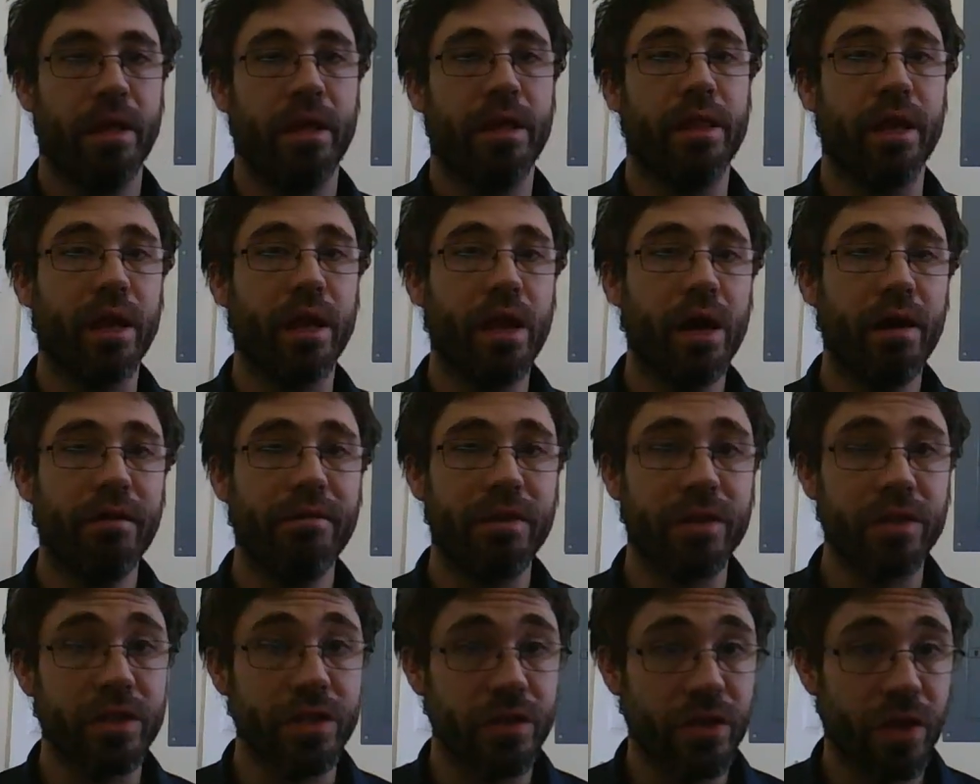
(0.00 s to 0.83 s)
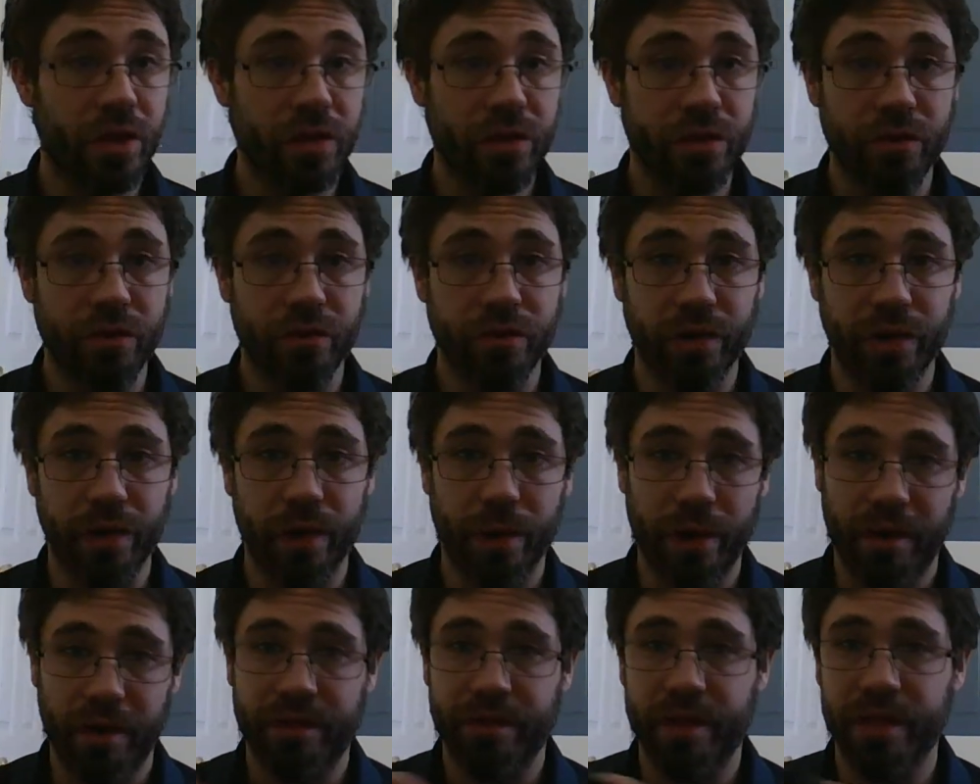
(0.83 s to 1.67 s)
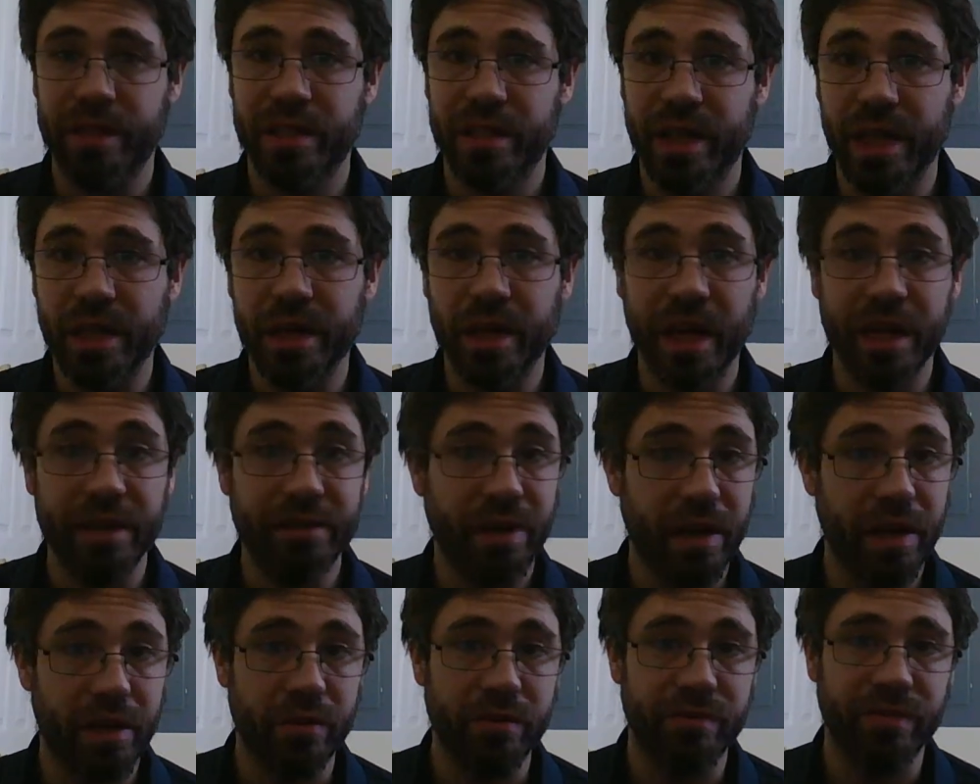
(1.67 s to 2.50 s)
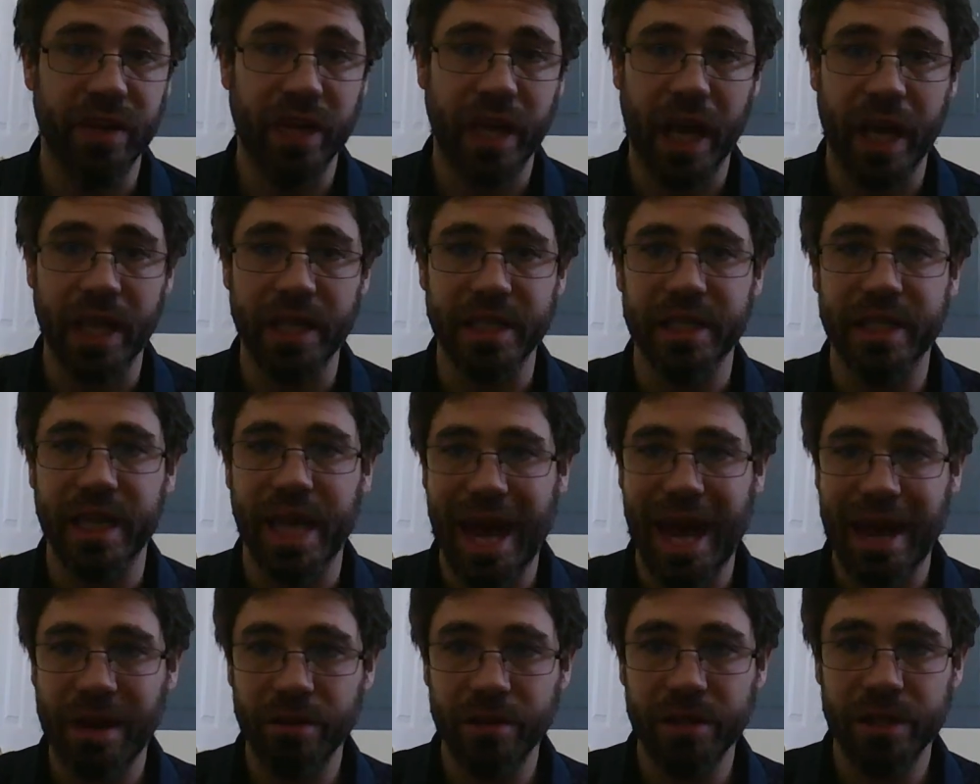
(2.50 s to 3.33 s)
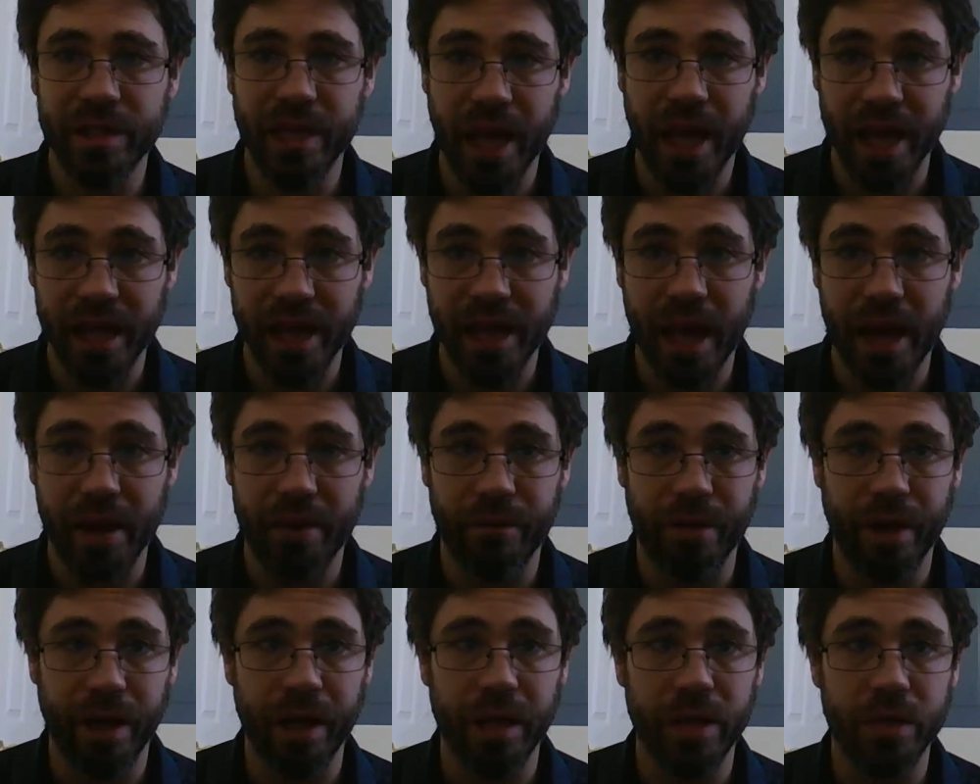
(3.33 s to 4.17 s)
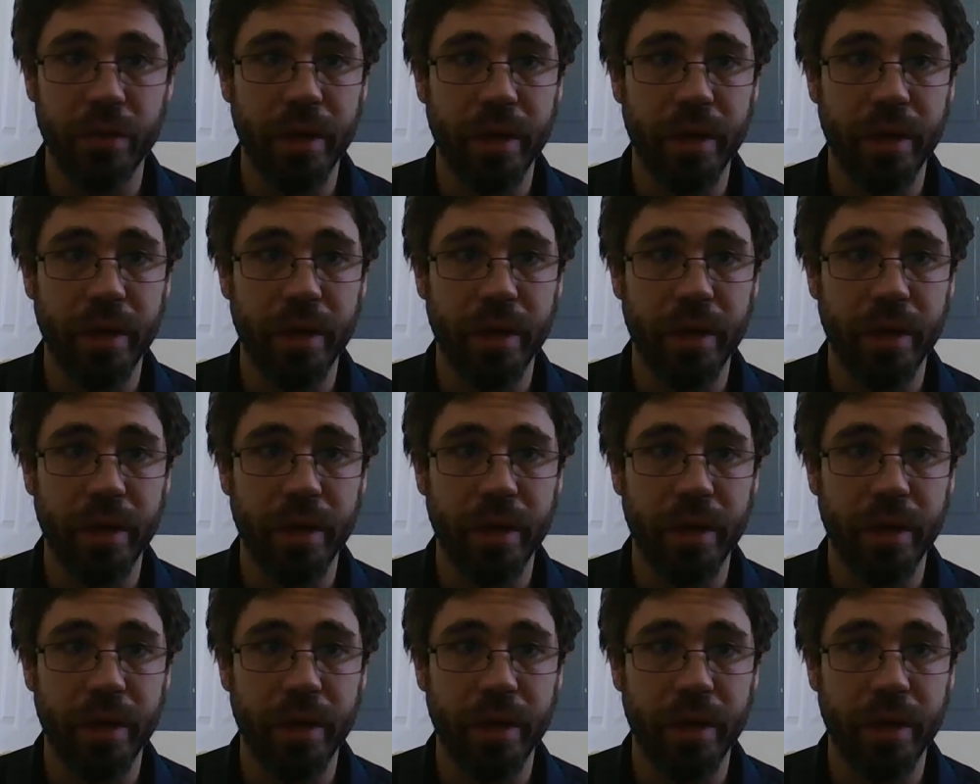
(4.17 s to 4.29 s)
And the converse is also true. If the standardized value of a case is outside that range,